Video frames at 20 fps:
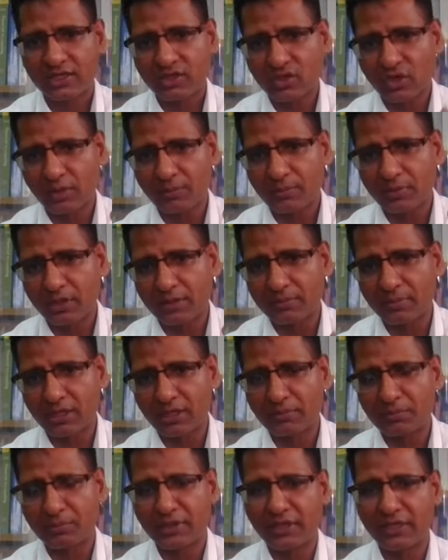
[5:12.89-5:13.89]
top
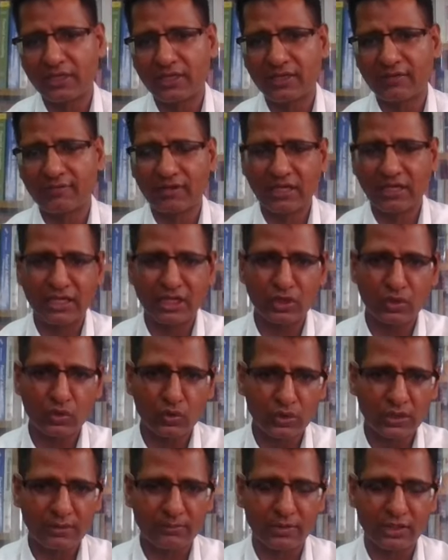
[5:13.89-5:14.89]
level, middle level, and
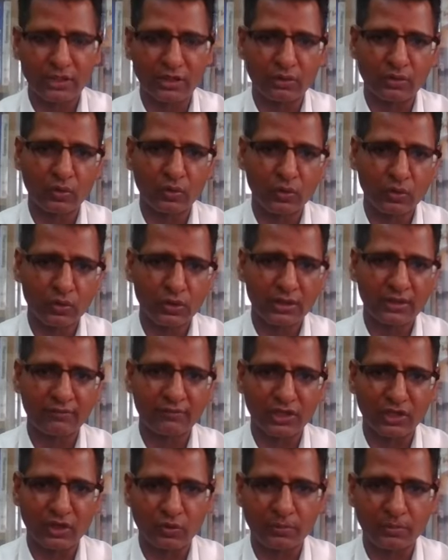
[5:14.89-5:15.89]
low
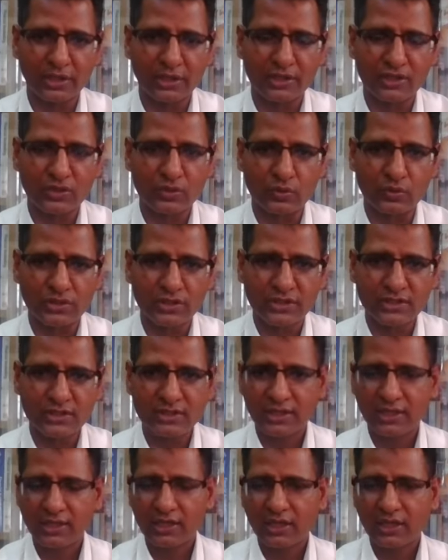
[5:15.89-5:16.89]
level human resources.